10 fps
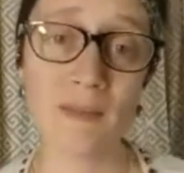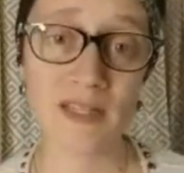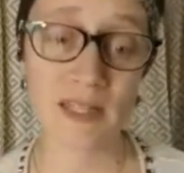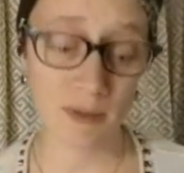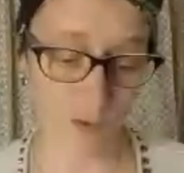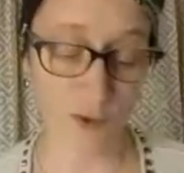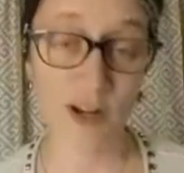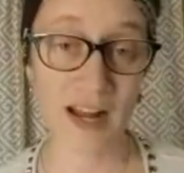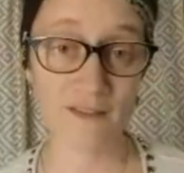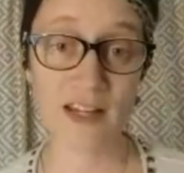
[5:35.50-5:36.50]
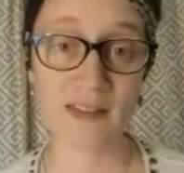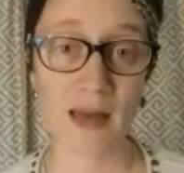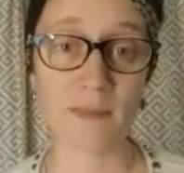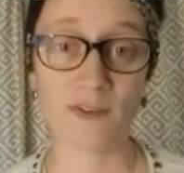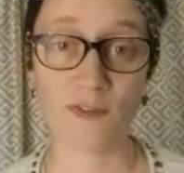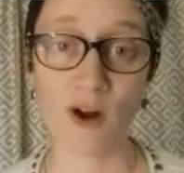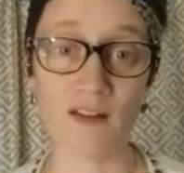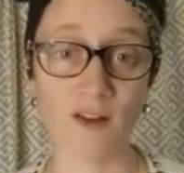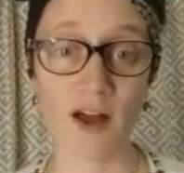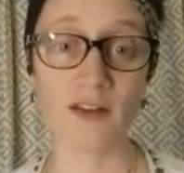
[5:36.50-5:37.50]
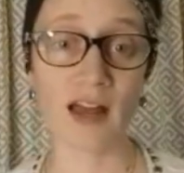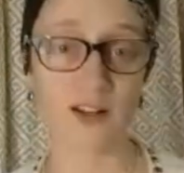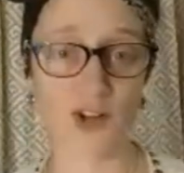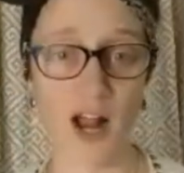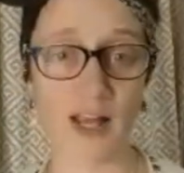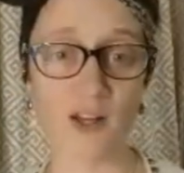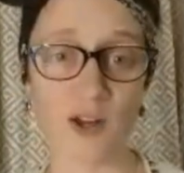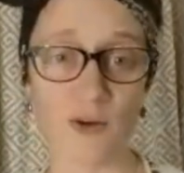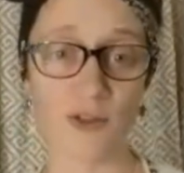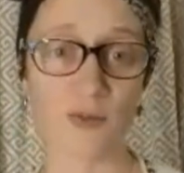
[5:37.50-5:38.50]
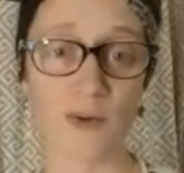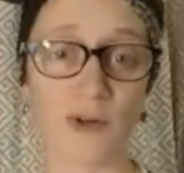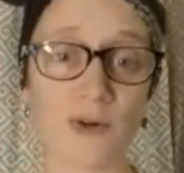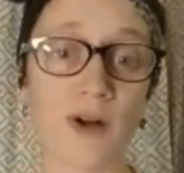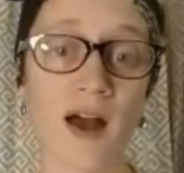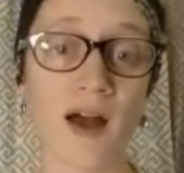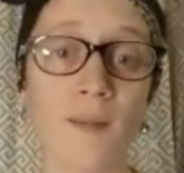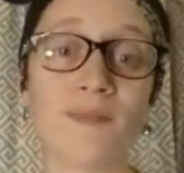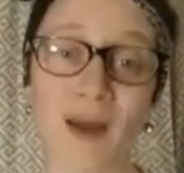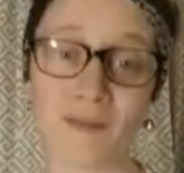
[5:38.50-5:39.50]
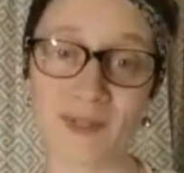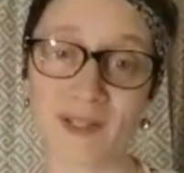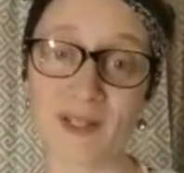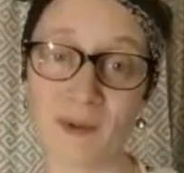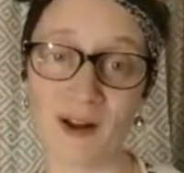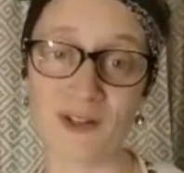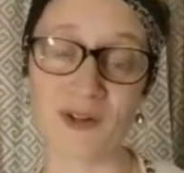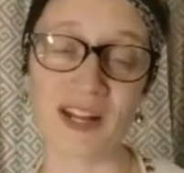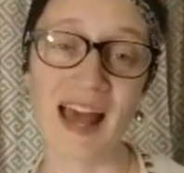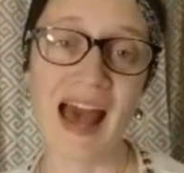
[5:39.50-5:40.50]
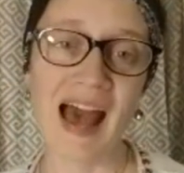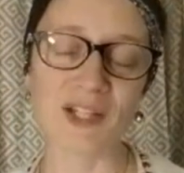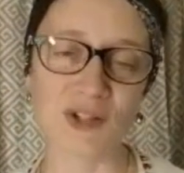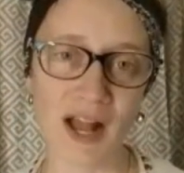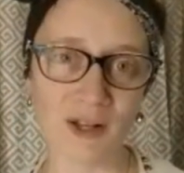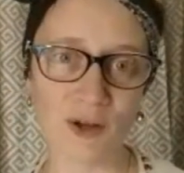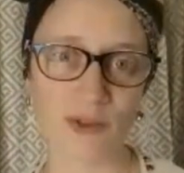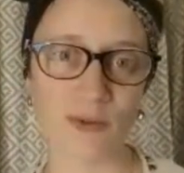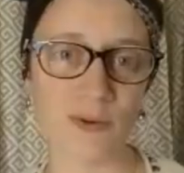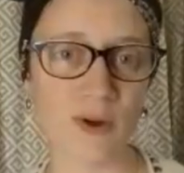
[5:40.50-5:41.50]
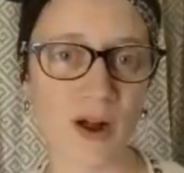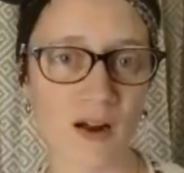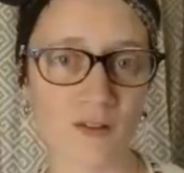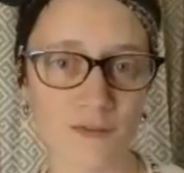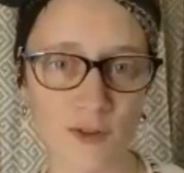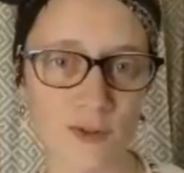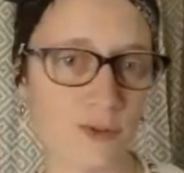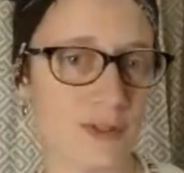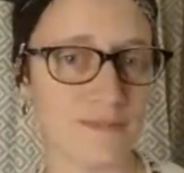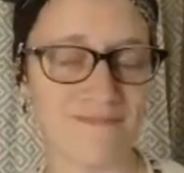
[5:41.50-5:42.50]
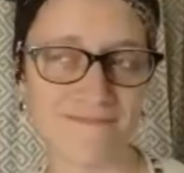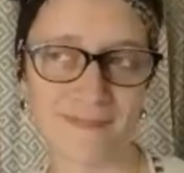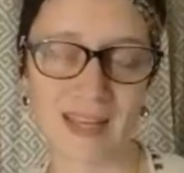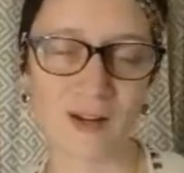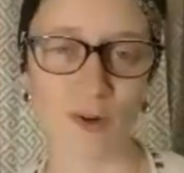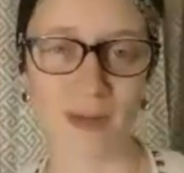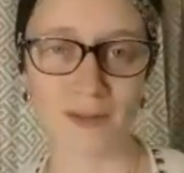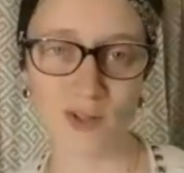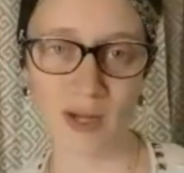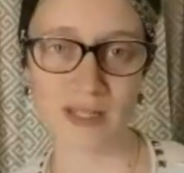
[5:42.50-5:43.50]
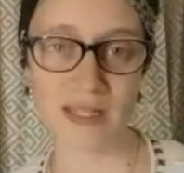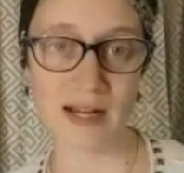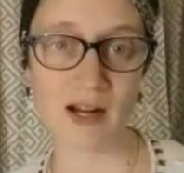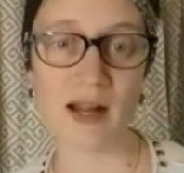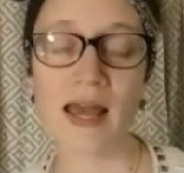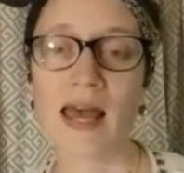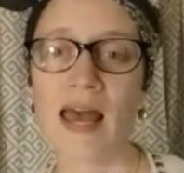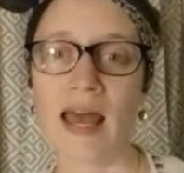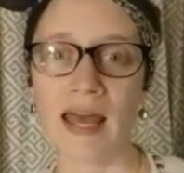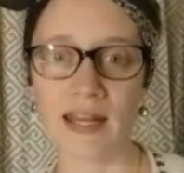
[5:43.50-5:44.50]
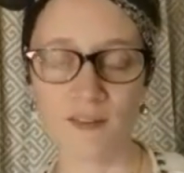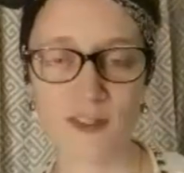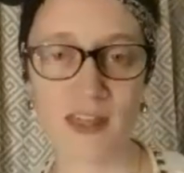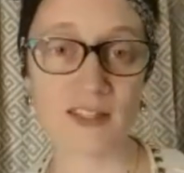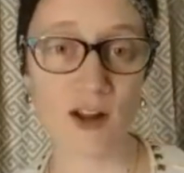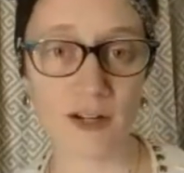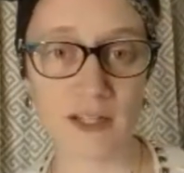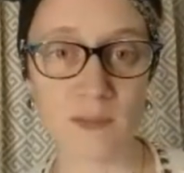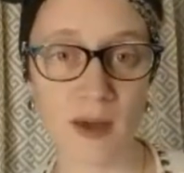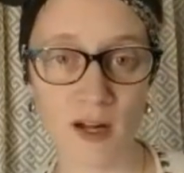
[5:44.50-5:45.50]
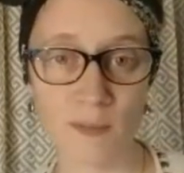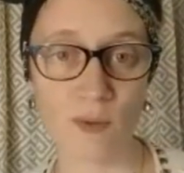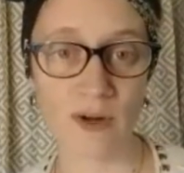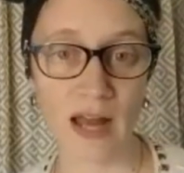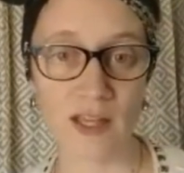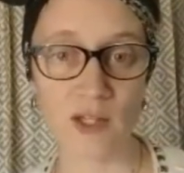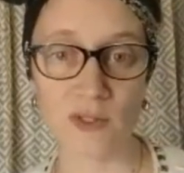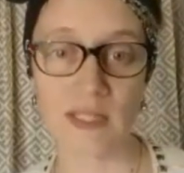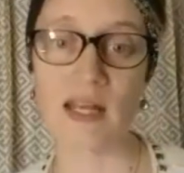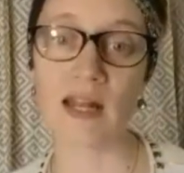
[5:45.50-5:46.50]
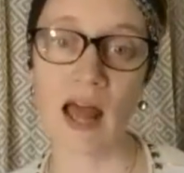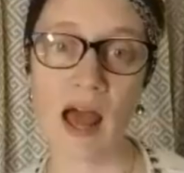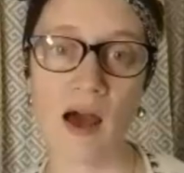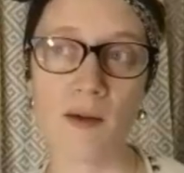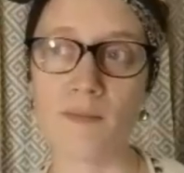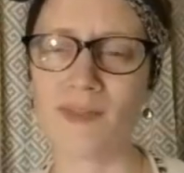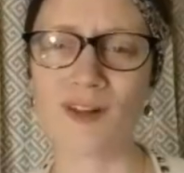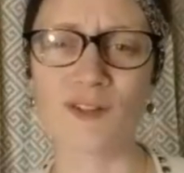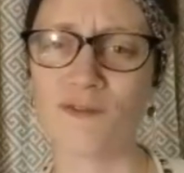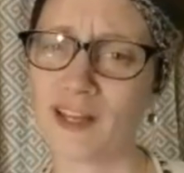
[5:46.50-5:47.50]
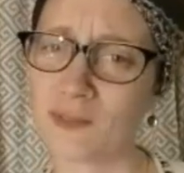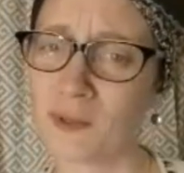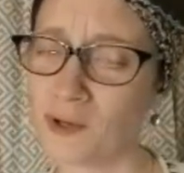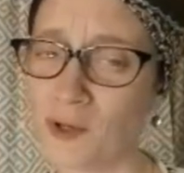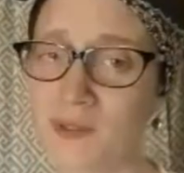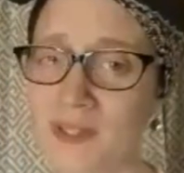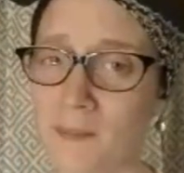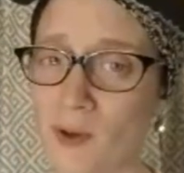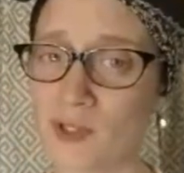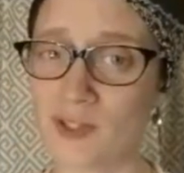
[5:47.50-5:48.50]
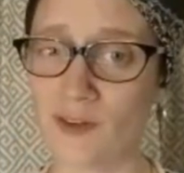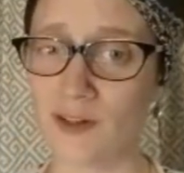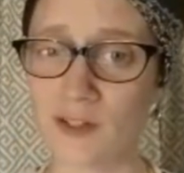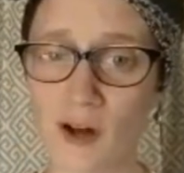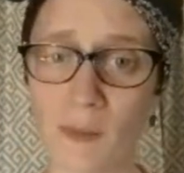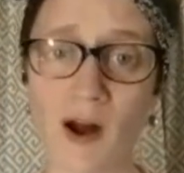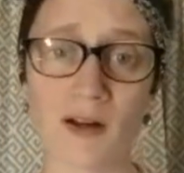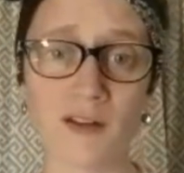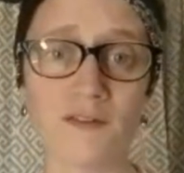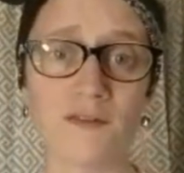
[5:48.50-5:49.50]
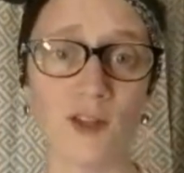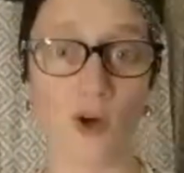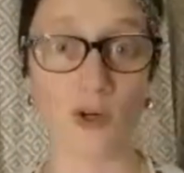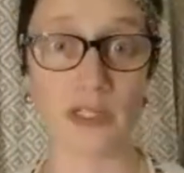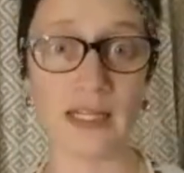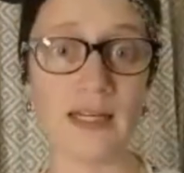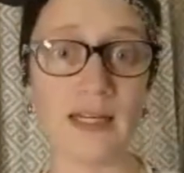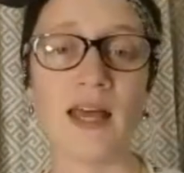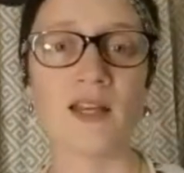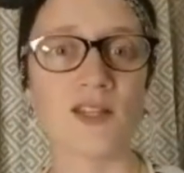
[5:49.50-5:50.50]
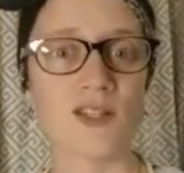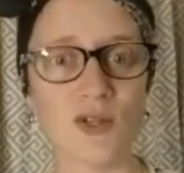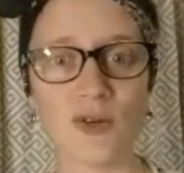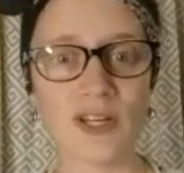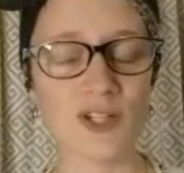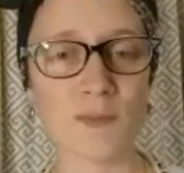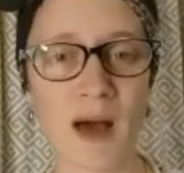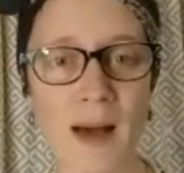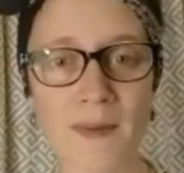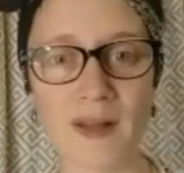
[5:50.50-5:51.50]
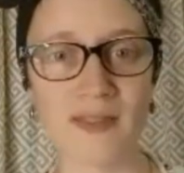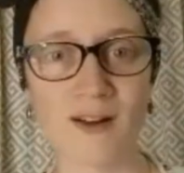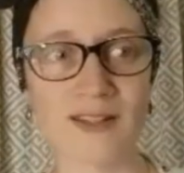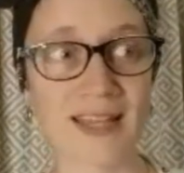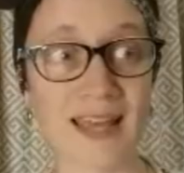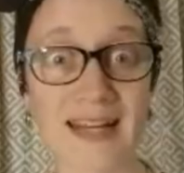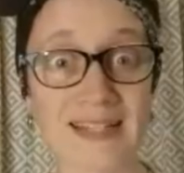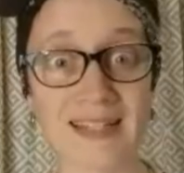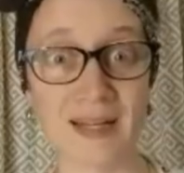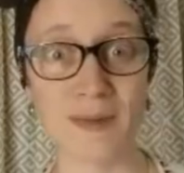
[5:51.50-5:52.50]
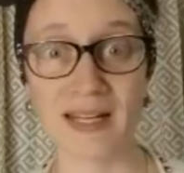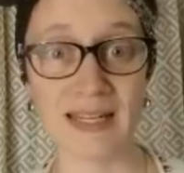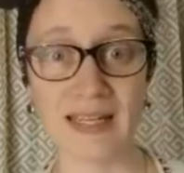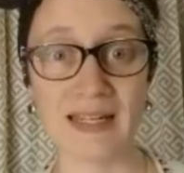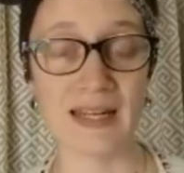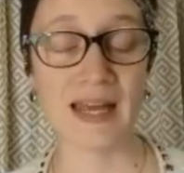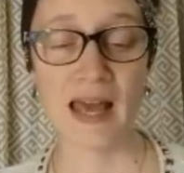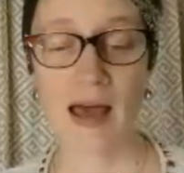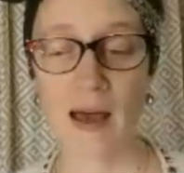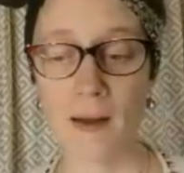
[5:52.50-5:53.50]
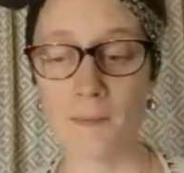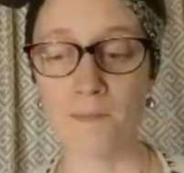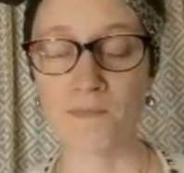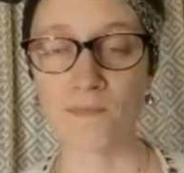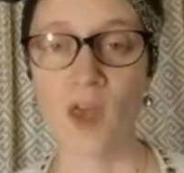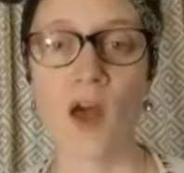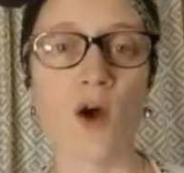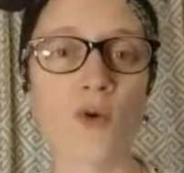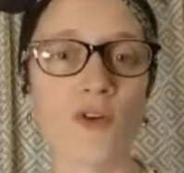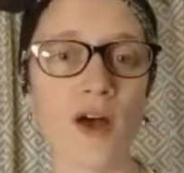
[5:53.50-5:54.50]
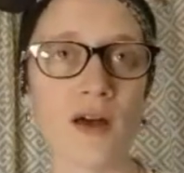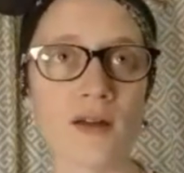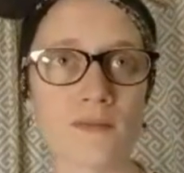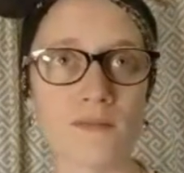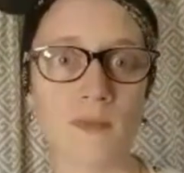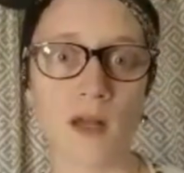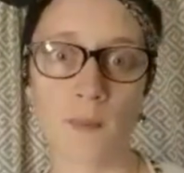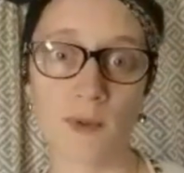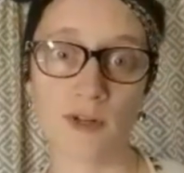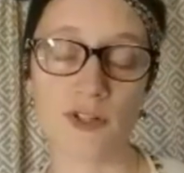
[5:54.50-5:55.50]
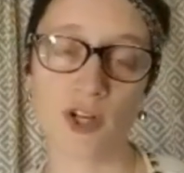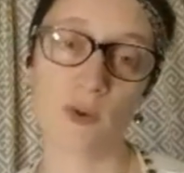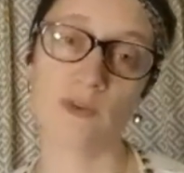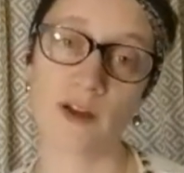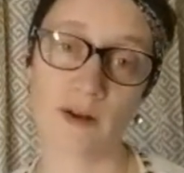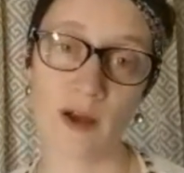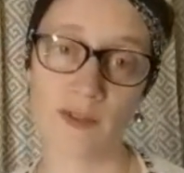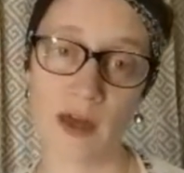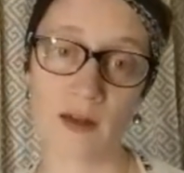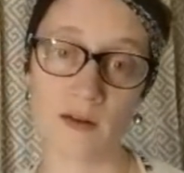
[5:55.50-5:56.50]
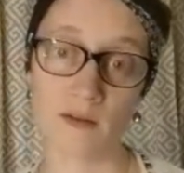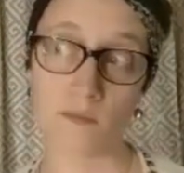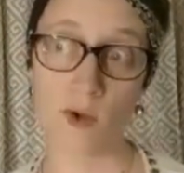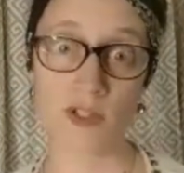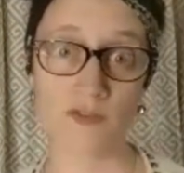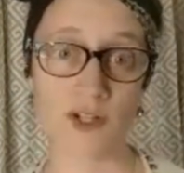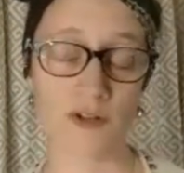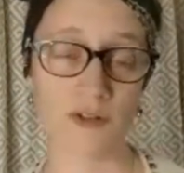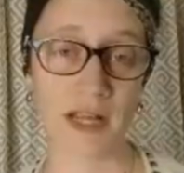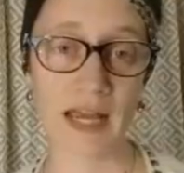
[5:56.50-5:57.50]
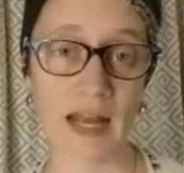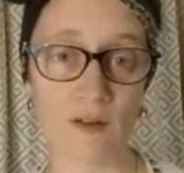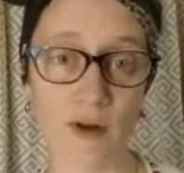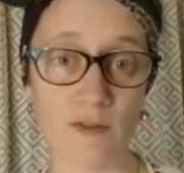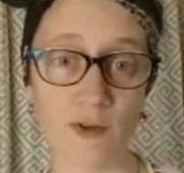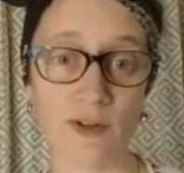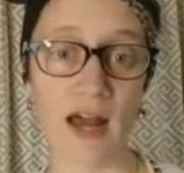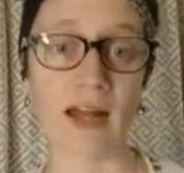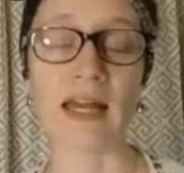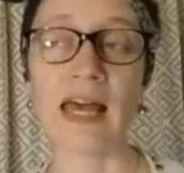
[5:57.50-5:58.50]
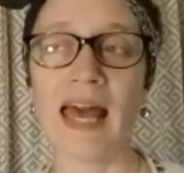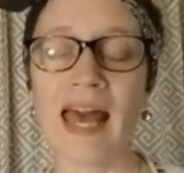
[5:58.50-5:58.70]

Maybe some of the food, and I've done that before. I try to go through, does it spark joy? I try to go through our food, I don't know, maybe twice a year. And if things aren't expired but we're not using it, there's Facebook groups that most of us are a part of locally. So you can just pop it in there and say, hey, does anybody need, a couple years ago we found out that most of our children can't have red food dye.